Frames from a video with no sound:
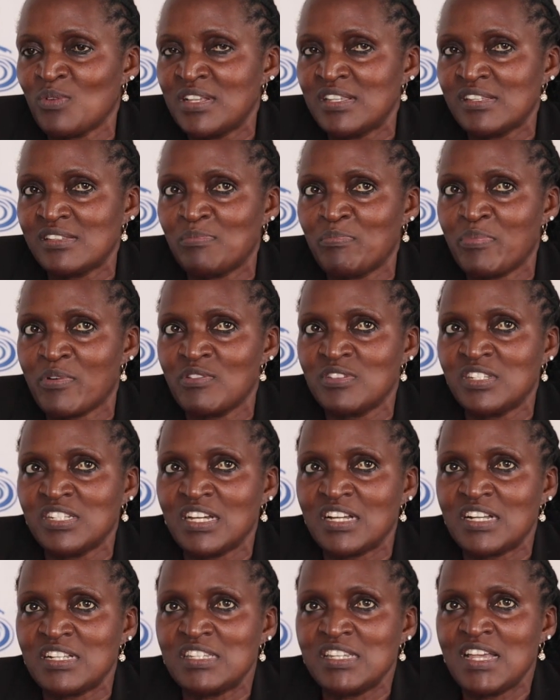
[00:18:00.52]
one's
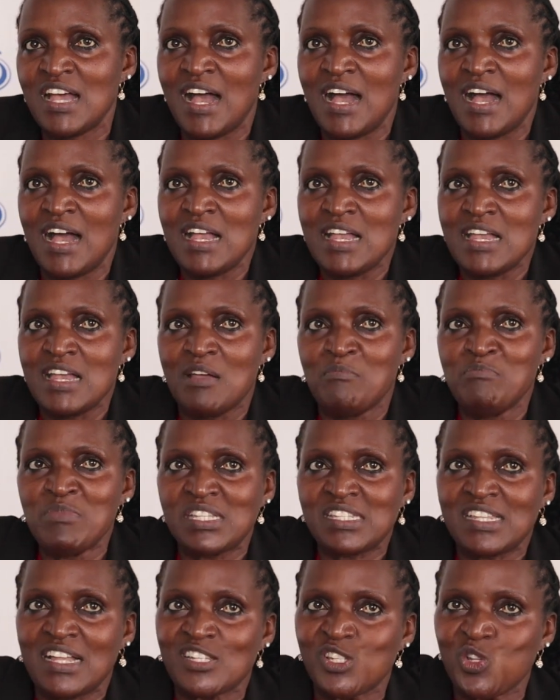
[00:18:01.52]
project here,
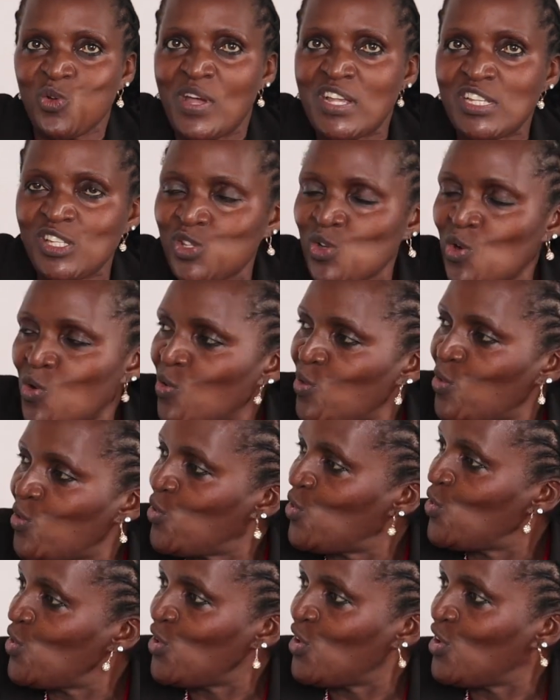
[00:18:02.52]
Mr. So-and-so.
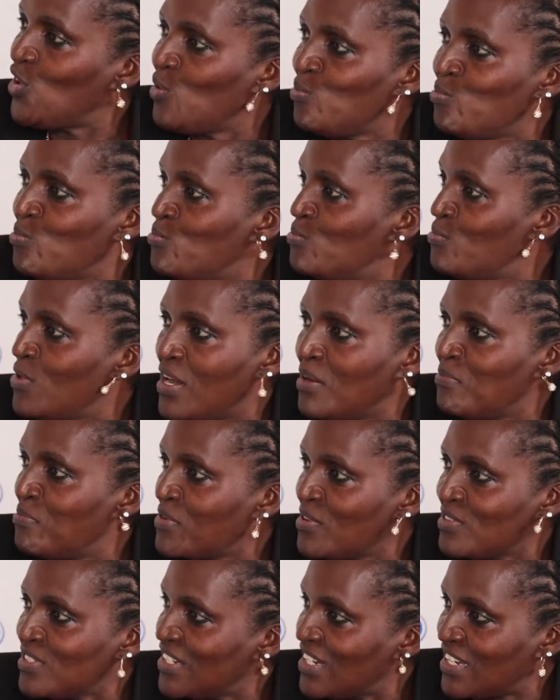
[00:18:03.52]
Yes.
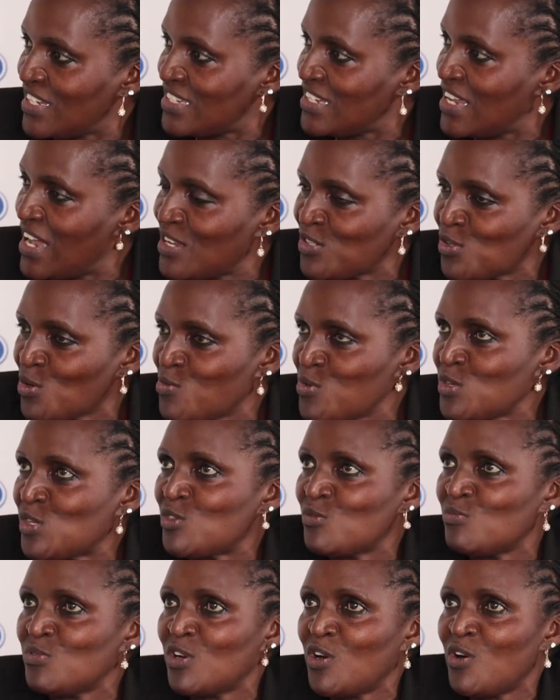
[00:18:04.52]
Project here. So we
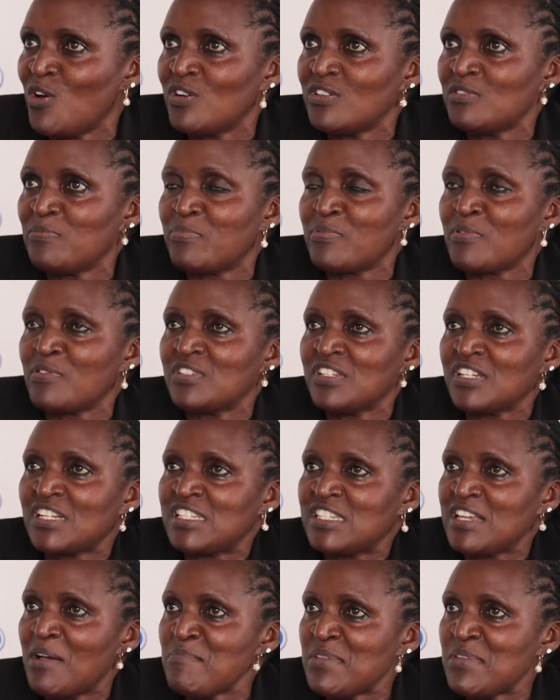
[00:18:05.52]
used to be called project here,